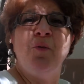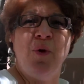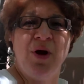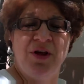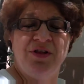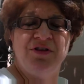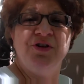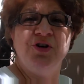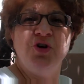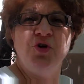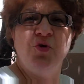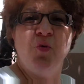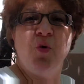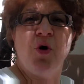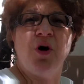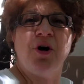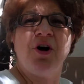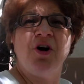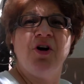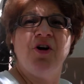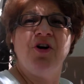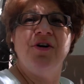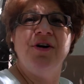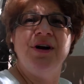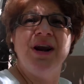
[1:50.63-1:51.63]
whether you
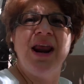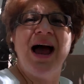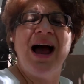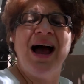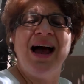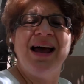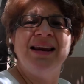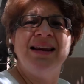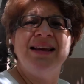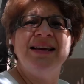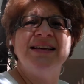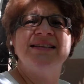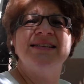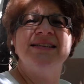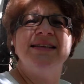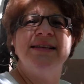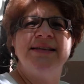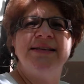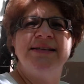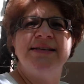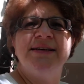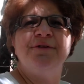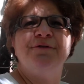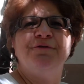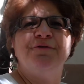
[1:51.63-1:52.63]
work or not, is the
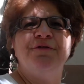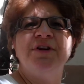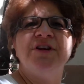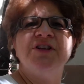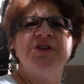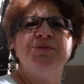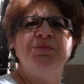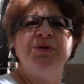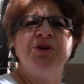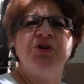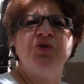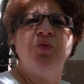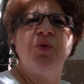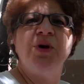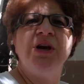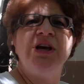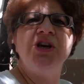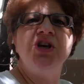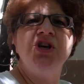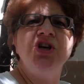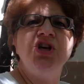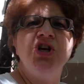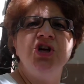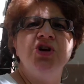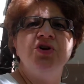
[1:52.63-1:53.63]
difference
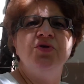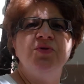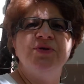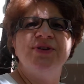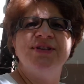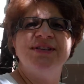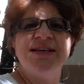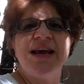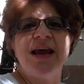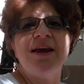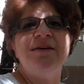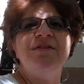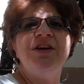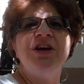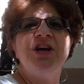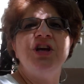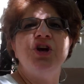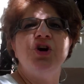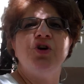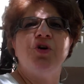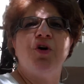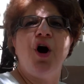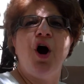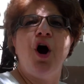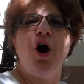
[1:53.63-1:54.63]
between you saving
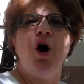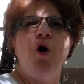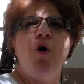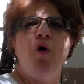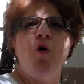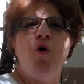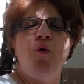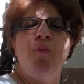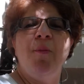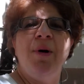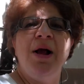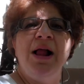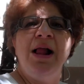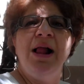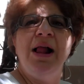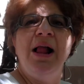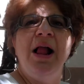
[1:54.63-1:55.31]
your home